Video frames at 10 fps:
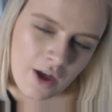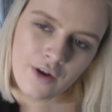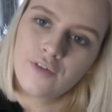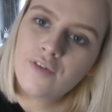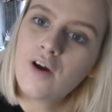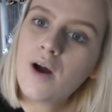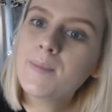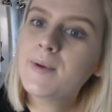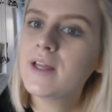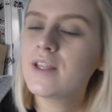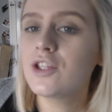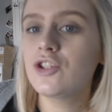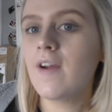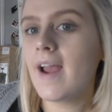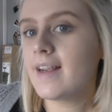from the
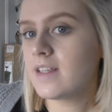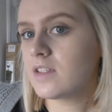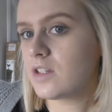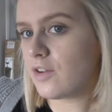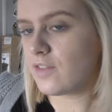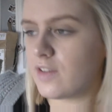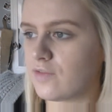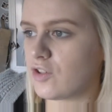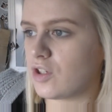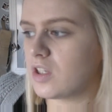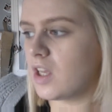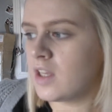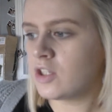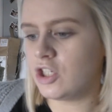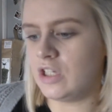train and stuff, and I've just
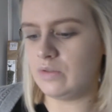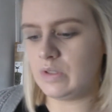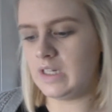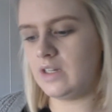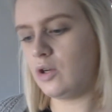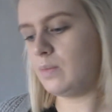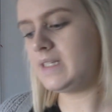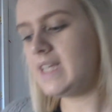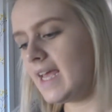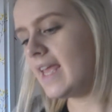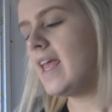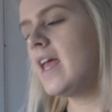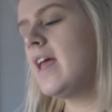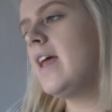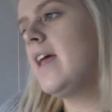chilled and had a cup of tea
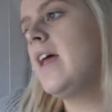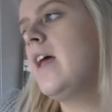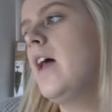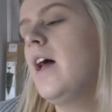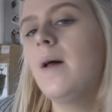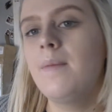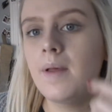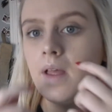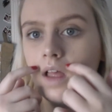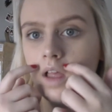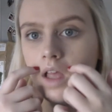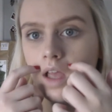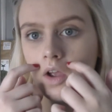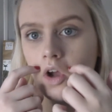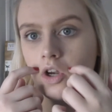and
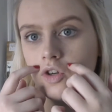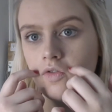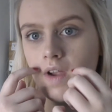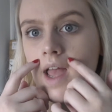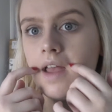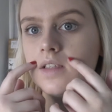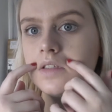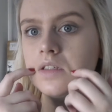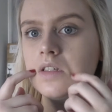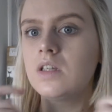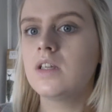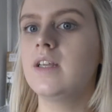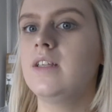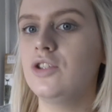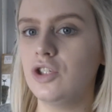got dressed
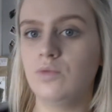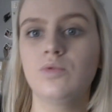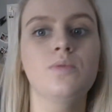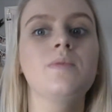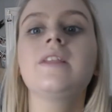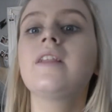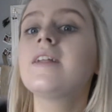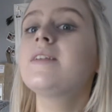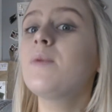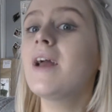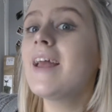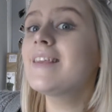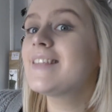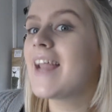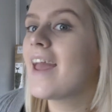into something that I didn't wear
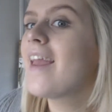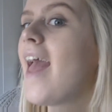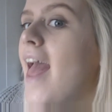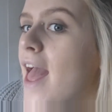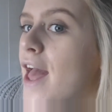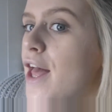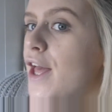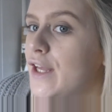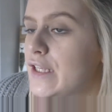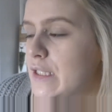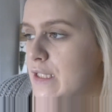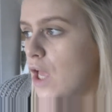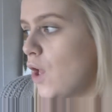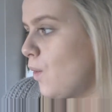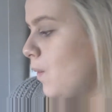yesterday.
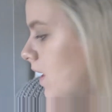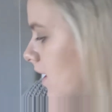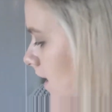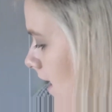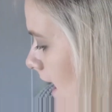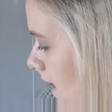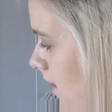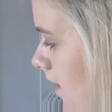So yeah,